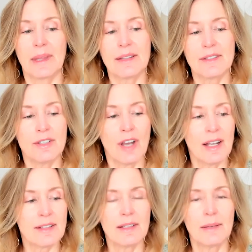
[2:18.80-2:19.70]
it's
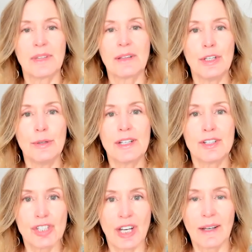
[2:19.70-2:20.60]
not something that you
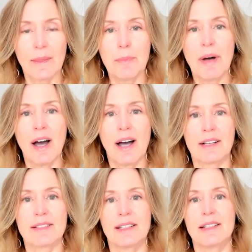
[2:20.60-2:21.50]
can check the
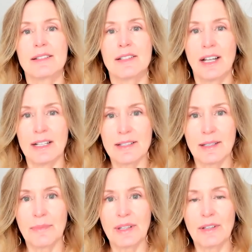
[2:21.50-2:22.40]
box. It is not
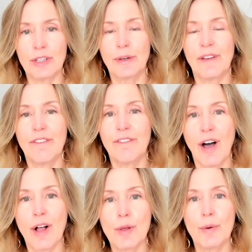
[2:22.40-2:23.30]
something that you can
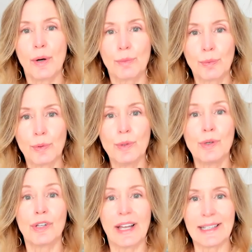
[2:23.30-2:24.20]
follow a
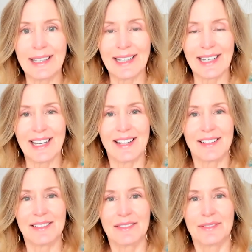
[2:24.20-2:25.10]
rule and get in.